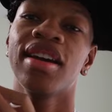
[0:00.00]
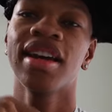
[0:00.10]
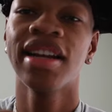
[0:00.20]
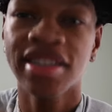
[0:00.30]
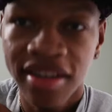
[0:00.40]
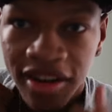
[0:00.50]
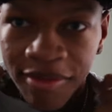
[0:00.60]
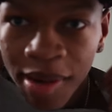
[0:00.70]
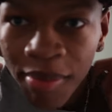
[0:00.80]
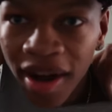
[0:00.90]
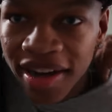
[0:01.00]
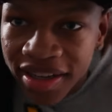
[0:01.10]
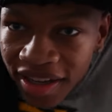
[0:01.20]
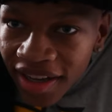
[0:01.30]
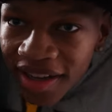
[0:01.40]
I can't take off my bonnet
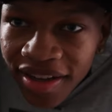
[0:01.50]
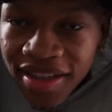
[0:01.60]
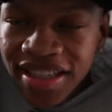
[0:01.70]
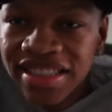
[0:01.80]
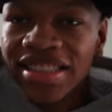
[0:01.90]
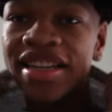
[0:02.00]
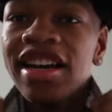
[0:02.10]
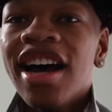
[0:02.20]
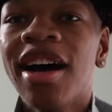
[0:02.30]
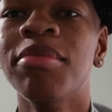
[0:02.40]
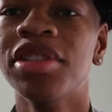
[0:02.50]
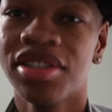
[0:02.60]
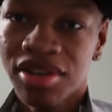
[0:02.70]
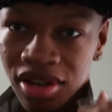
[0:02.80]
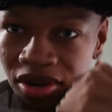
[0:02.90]
yet, because I'm going to
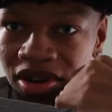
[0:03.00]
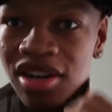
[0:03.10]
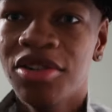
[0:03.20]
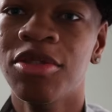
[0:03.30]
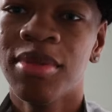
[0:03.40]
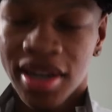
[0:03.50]
show y'all what I do with my